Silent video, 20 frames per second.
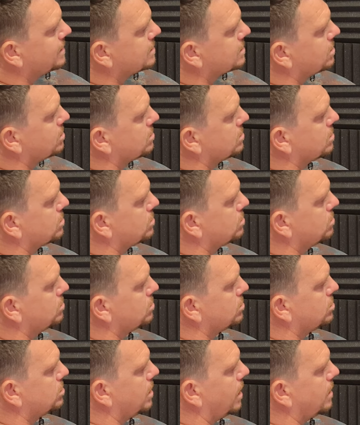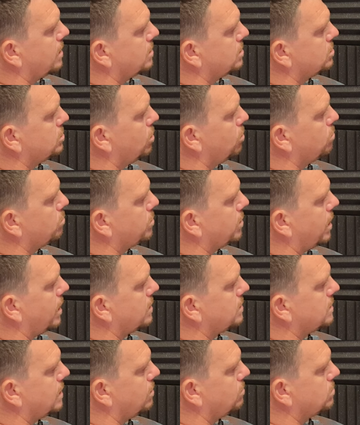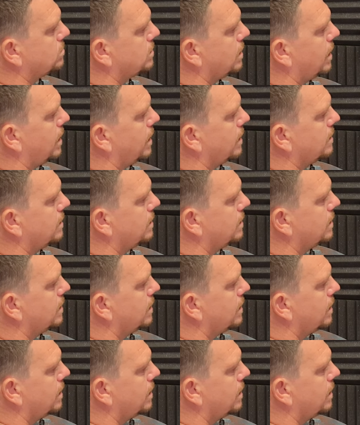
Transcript: It's because the sun's shining so bright outside.